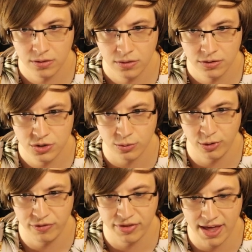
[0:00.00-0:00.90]
Let's
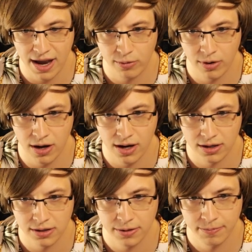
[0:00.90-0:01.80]
remove that
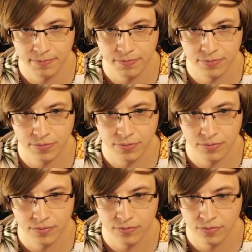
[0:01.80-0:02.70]
rock.
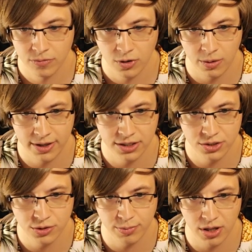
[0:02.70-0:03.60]
All we got to do
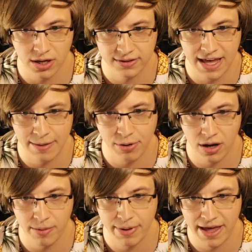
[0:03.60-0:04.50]
is block that
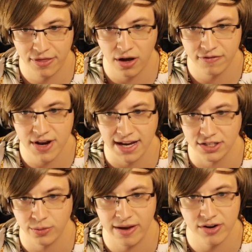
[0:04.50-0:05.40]
path off. Nice.
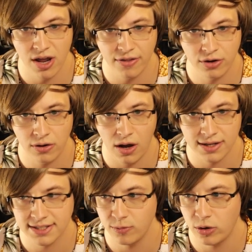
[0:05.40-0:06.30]
So we have another
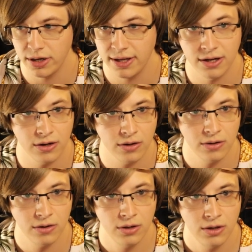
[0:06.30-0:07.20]
awesome one here.
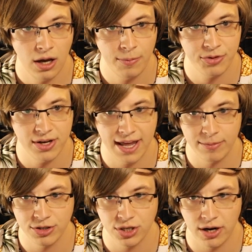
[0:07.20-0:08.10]
Up the
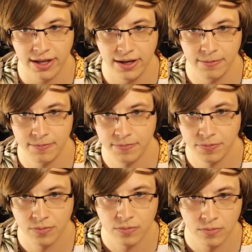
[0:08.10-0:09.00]
damage on it.
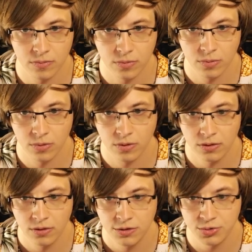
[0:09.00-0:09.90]

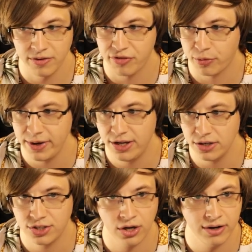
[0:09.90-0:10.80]
So we have three
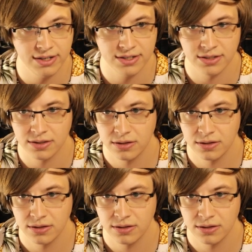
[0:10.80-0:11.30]
good turrets.